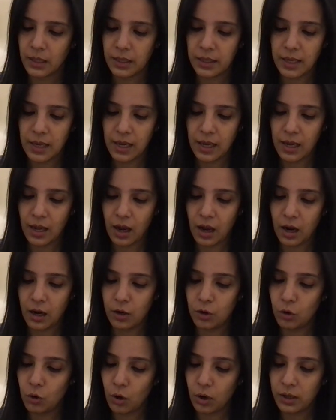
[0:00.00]
they are
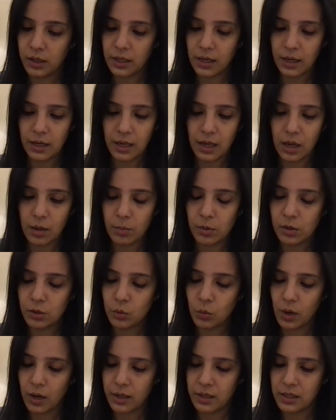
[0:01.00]
not yet able
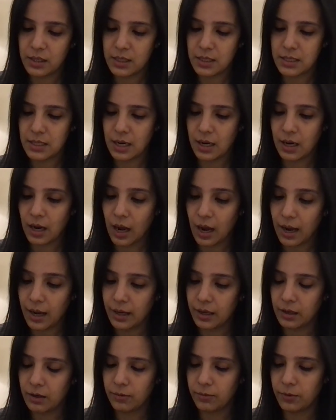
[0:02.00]
to understand
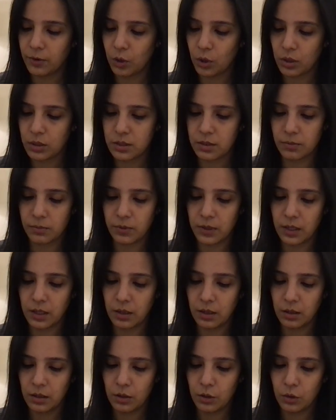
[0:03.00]
higher philosophy.
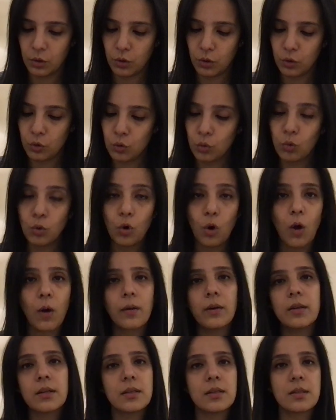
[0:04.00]
Do
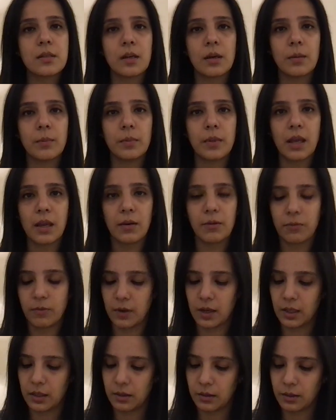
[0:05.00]
not disturb their
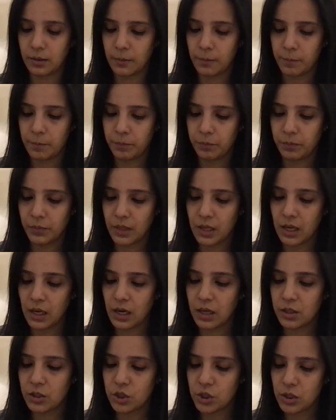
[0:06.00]
faith. They
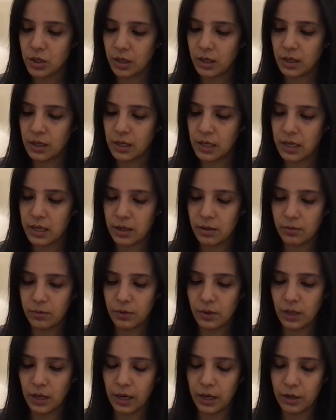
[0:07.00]
are shunning
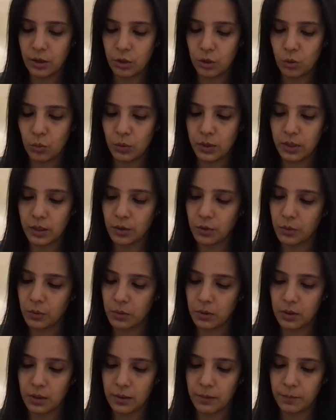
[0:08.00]
evil and doing
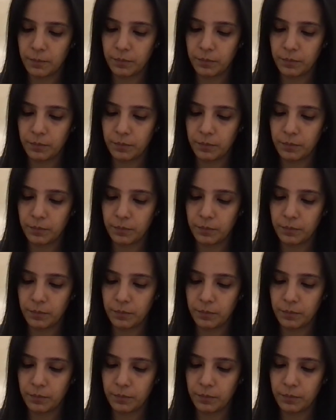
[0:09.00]
good.